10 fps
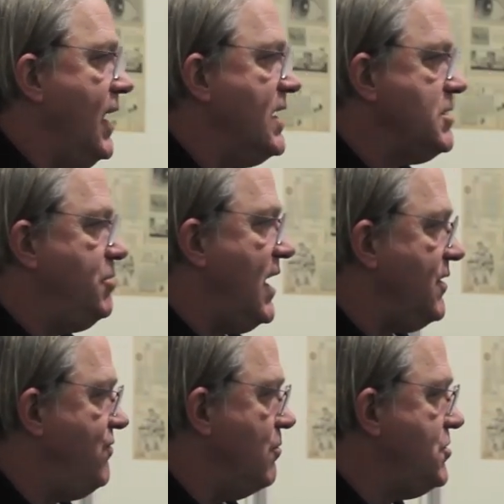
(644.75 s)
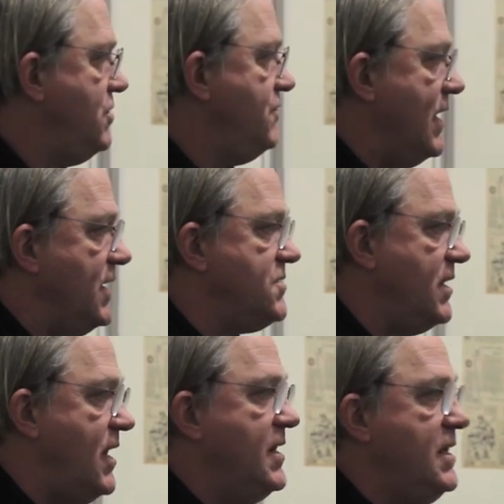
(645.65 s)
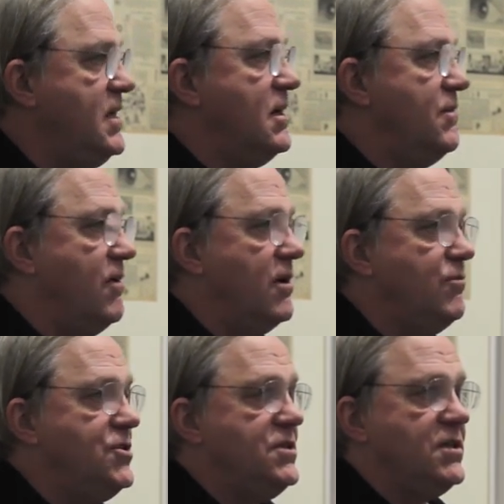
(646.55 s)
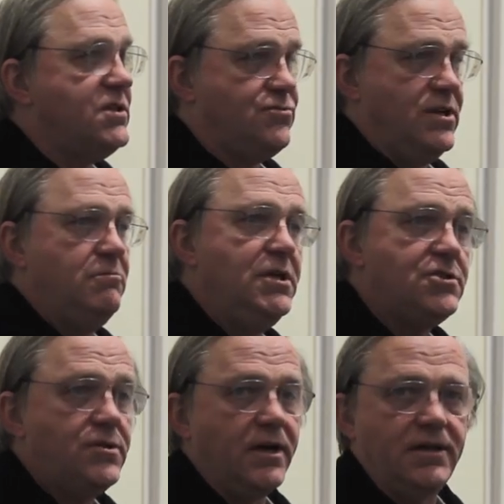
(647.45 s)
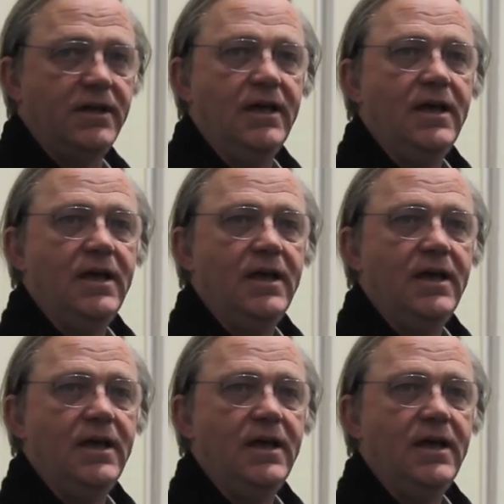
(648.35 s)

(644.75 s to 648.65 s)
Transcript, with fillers: as a platform to advance an idea of art which is extremely strict